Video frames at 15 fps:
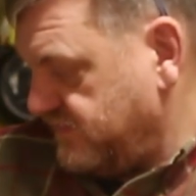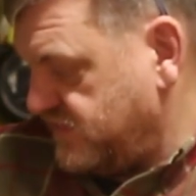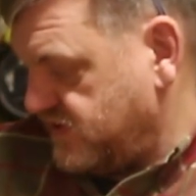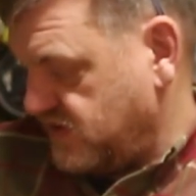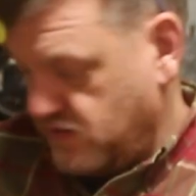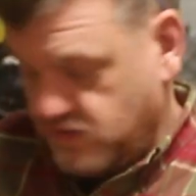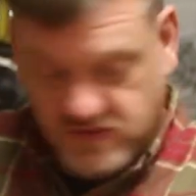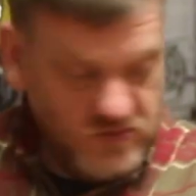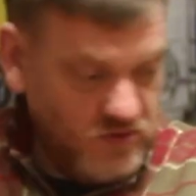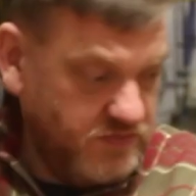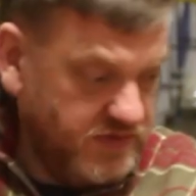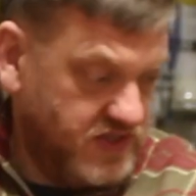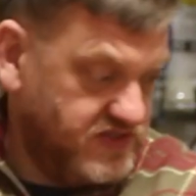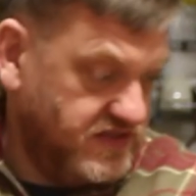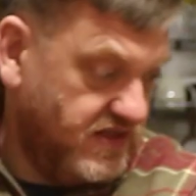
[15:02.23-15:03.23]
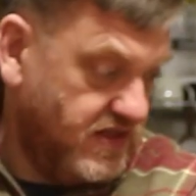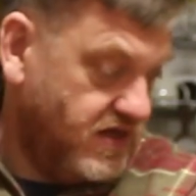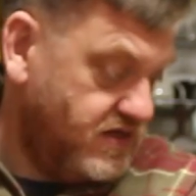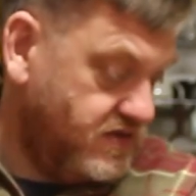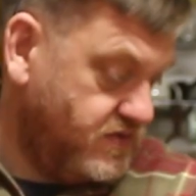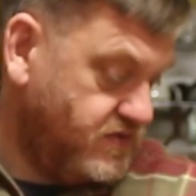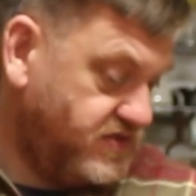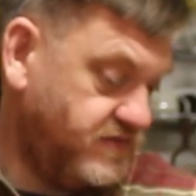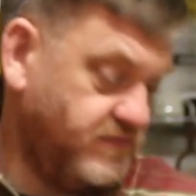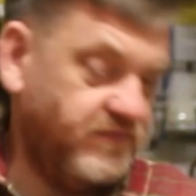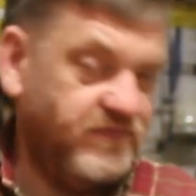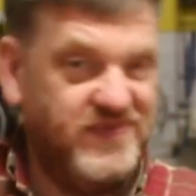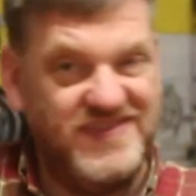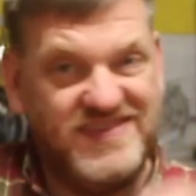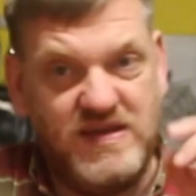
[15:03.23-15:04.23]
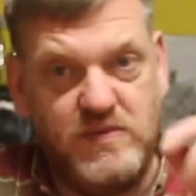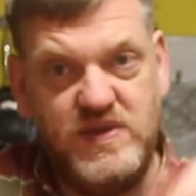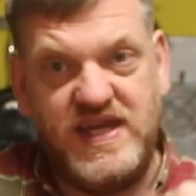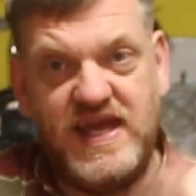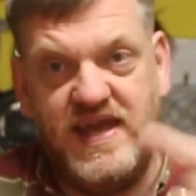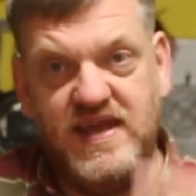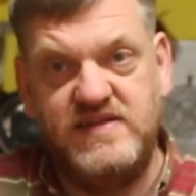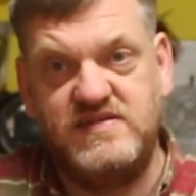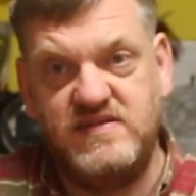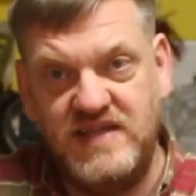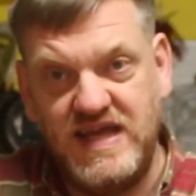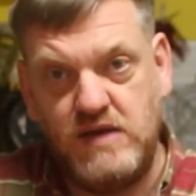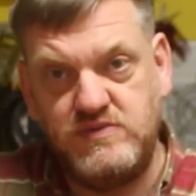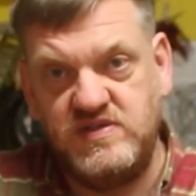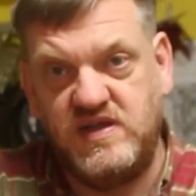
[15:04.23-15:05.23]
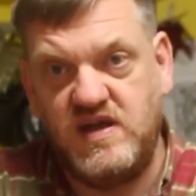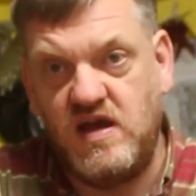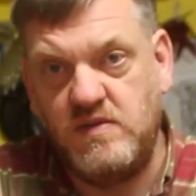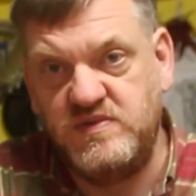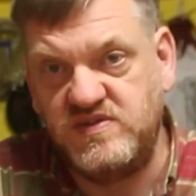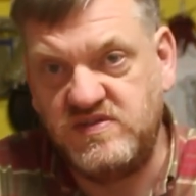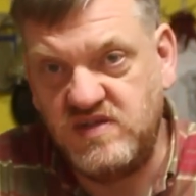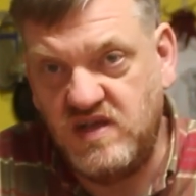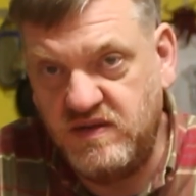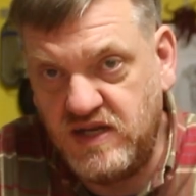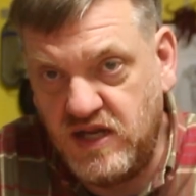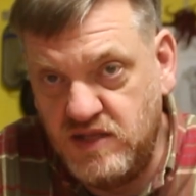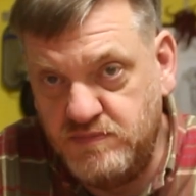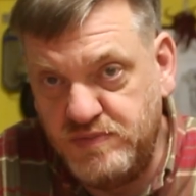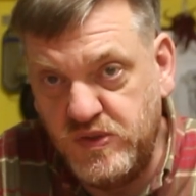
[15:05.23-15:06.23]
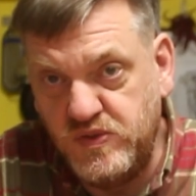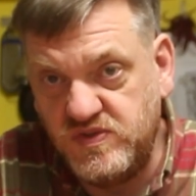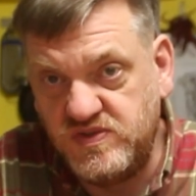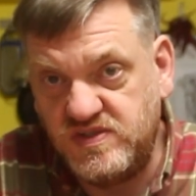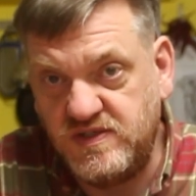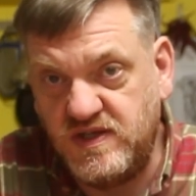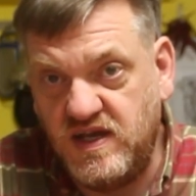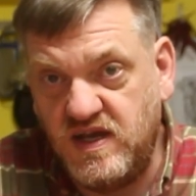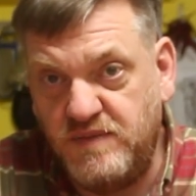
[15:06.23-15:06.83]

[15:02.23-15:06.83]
So we won't be using those. Then we get into the outer garments, the boots.